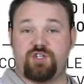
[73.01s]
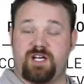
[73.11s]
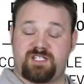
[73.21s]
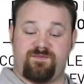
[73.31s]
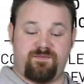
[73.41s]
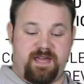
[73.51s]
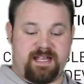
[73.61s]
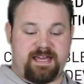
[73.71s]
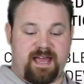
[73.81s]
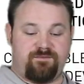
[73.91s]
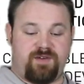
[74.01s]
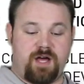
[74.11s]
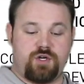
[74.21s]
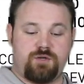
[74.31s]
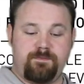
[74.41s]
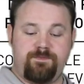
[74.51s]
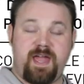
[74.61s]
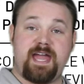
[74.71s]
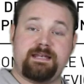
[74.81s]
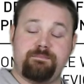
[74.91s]
adjust in-game volume
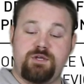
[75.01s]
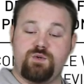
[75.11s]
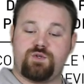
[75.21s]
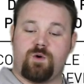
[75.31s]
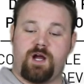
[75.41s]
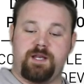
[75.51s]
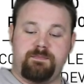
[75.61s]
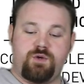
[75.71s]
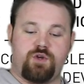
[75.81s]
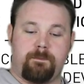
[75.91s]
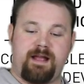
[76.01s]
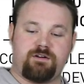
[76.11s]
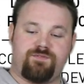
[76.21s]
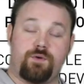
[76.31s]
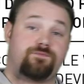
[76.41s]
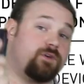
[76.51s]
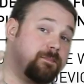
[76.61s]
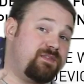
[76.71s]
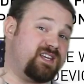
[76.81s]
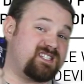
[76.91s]
and mute or unmute your microphone
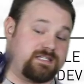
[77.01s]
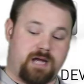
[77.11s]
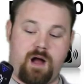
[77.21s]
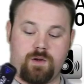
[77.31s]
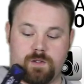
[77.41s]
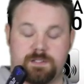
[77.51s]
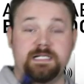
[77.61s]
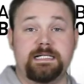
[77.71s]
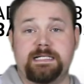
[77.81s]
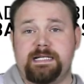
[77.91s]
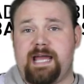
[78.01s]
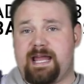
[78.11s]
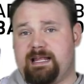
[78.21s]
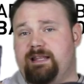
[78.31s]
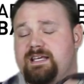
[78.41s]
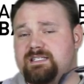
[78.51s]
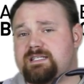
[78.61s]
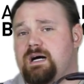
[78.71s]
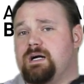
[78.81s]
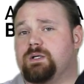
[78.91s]
from this dongle. And then this
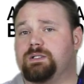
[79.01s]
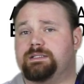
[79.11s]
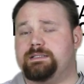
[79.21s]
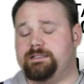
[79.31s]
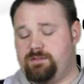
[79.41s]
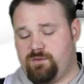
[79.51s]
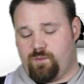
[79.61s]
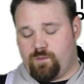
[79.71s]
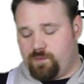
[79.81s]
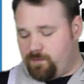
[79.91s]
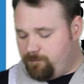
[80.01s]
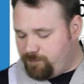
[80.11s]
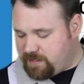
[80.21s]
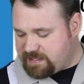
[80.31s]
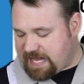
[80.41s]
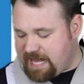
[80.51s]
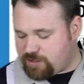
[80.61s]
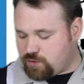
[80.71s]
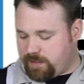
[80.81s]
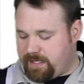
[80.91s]
dongle is
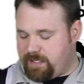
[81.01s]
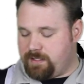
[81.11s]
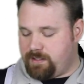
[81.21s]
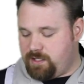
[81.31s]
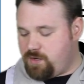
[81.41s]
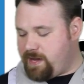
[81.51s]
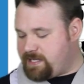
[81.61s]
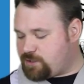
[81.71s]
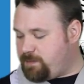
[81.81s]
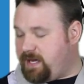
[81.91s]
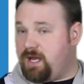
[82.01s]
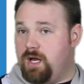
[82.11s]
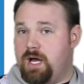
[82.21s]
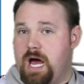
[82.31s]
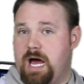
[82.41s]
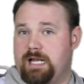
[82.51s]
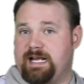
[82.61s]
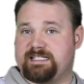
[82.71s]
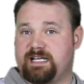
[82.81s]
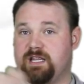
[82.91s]
actually USB, oh,
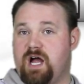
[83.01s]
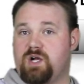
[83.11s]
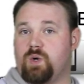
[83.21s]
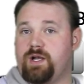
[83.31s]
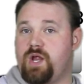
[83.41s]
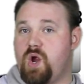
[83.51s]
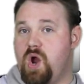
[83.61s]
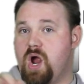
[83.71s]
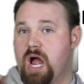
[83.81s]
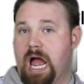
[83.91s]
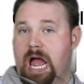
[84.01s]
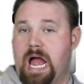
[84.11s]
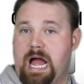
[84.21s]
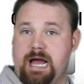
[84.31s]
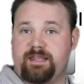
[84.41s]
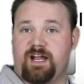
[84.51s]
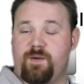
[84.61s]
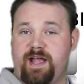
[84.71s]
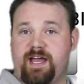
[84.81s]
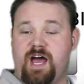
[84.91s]
like I said, long cord. Ah, there
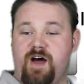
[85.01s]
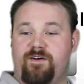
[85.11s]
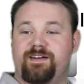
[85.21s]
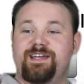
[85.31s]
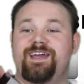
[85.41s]
we go.